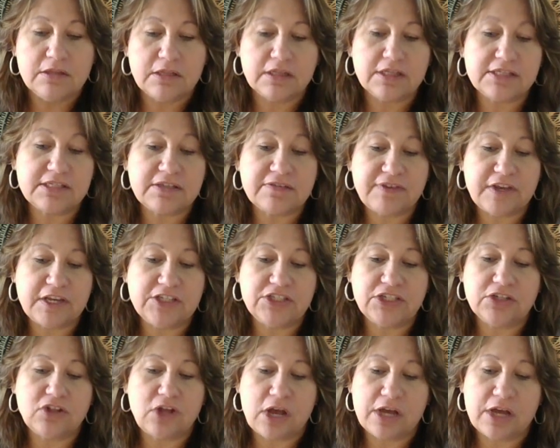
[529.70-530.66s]
The list of
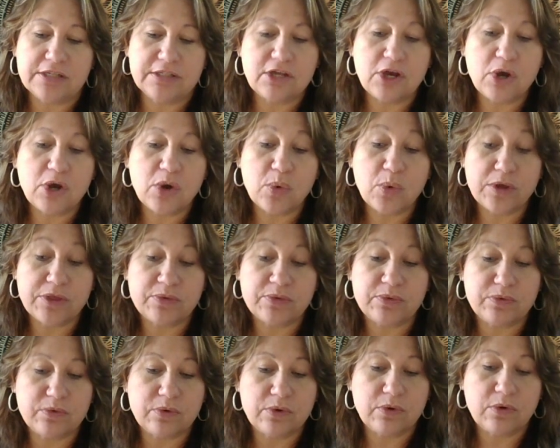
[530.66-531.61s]
ancient laws
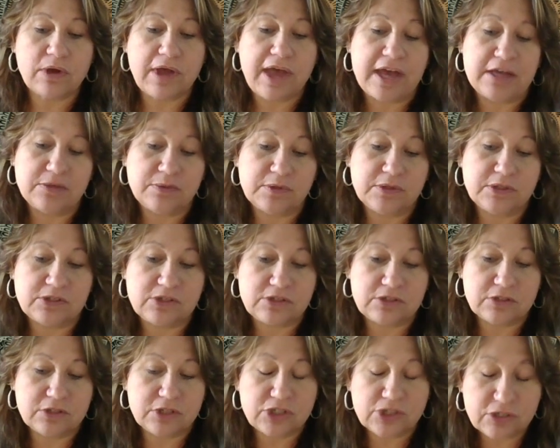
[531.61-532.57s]
has
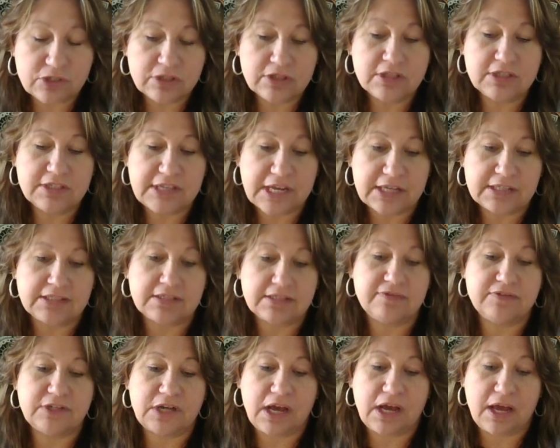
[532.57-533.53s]
withstood the
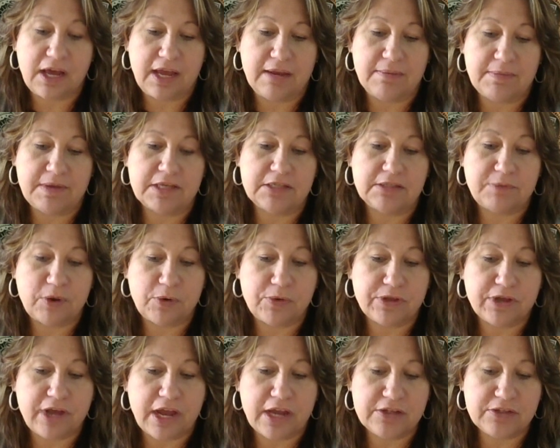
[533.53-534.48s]
test of time, as
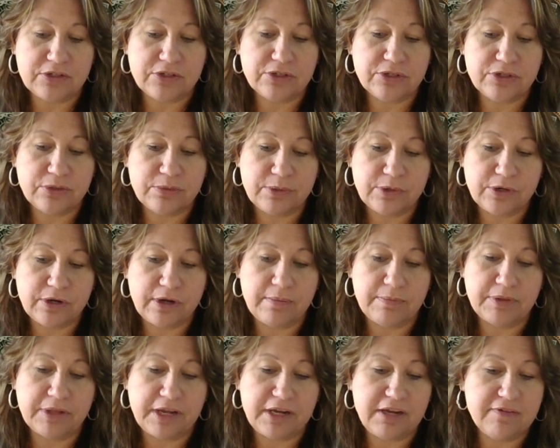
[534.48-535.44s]
both Kaiser, Kumar,
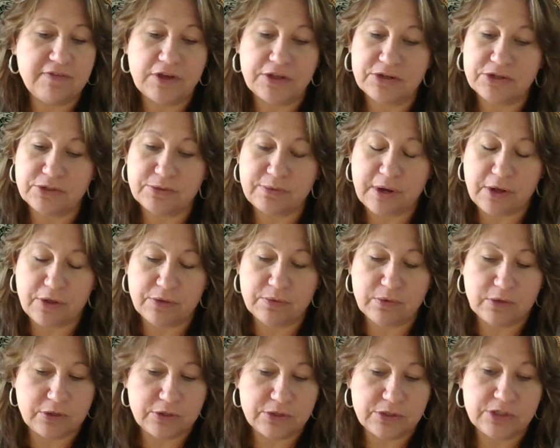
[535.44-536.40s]
and plenty of others around
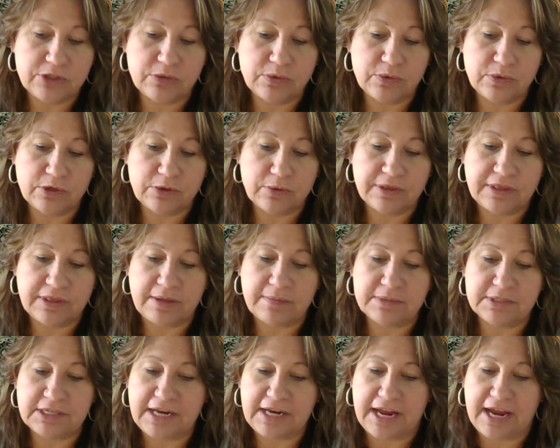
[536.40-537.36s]
the world still work with
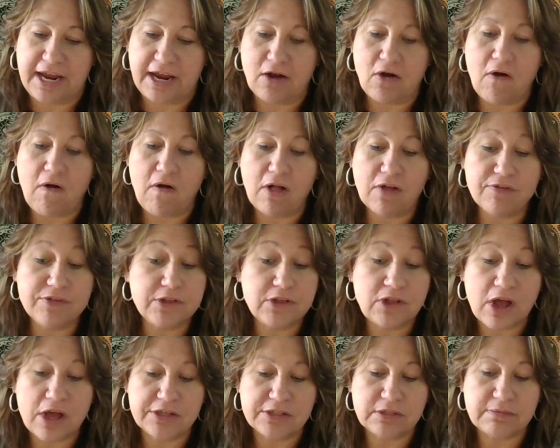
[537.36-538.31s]
them today. All
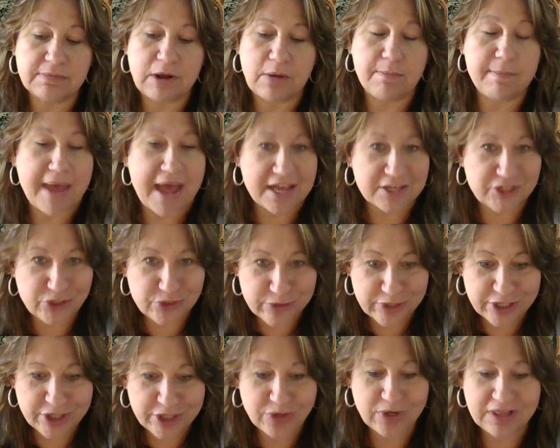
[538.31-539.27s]
the laws are about
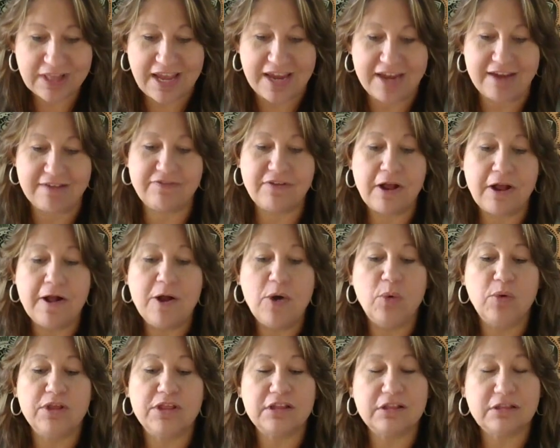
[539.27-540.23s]
mastering your life
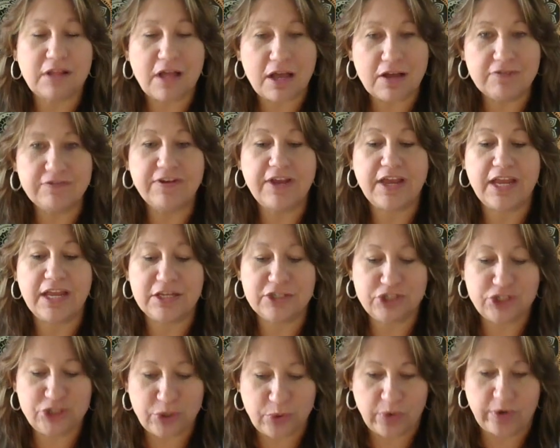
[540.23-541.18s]
with love
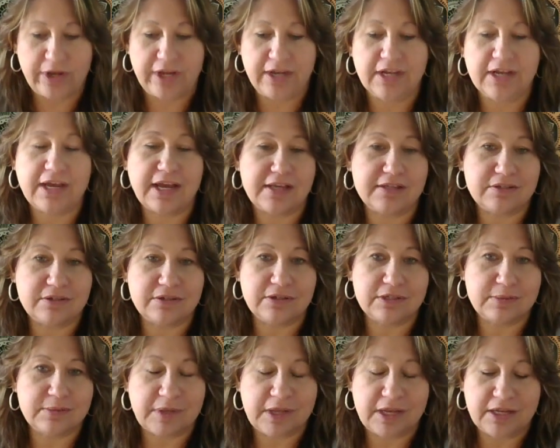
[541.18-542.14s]
and joy, Kaiser
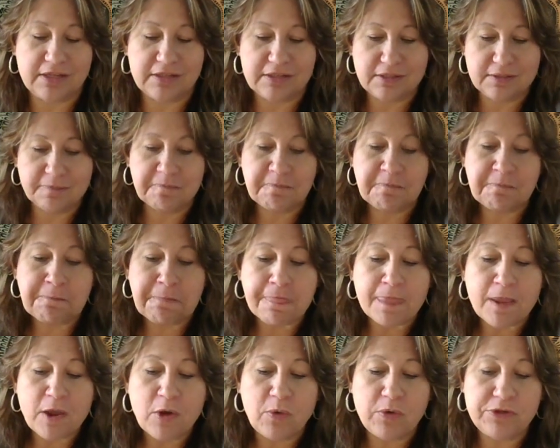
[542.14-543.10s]
explains.
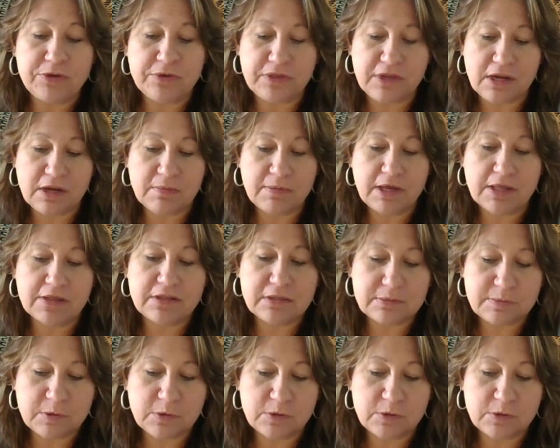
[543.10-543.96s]
When you think about the